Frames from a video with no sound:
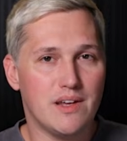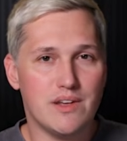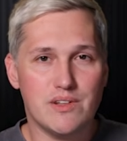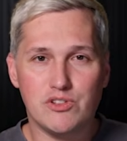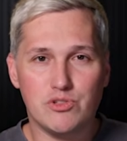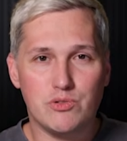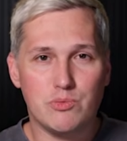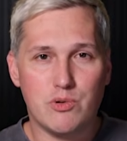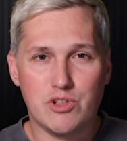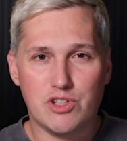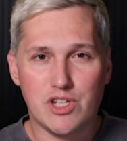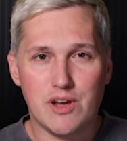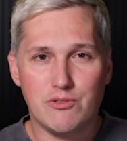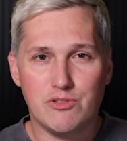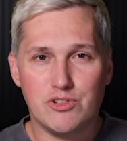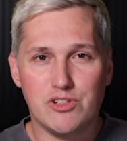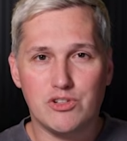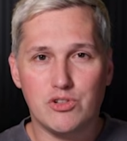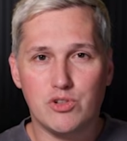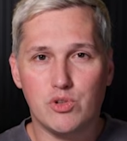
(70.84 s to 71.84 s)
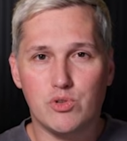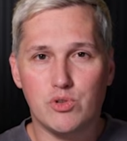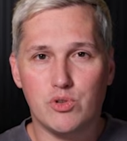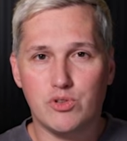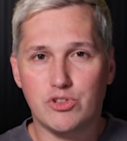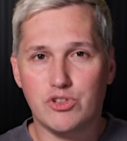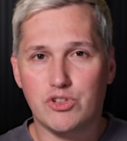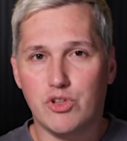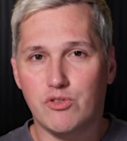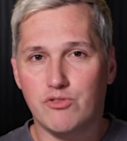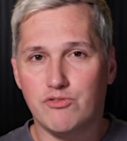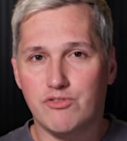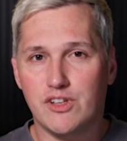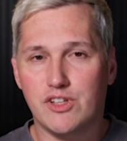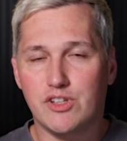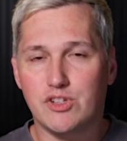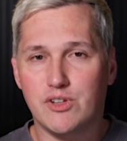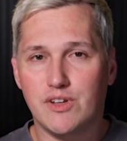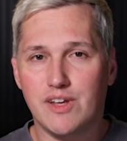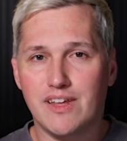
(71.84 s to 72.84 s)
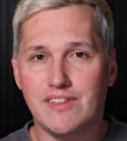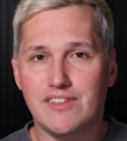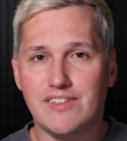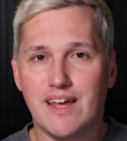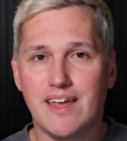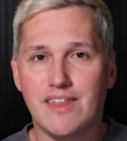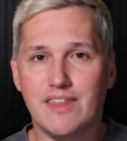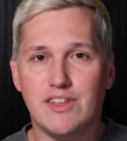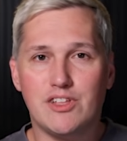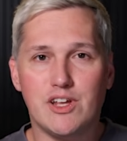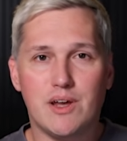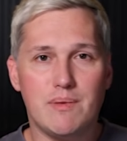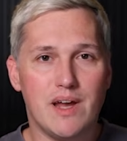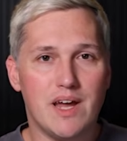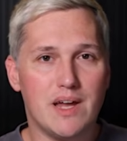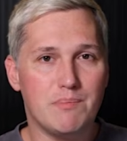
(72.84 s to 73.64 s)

Super Gems is Google's new feature inside the Gemini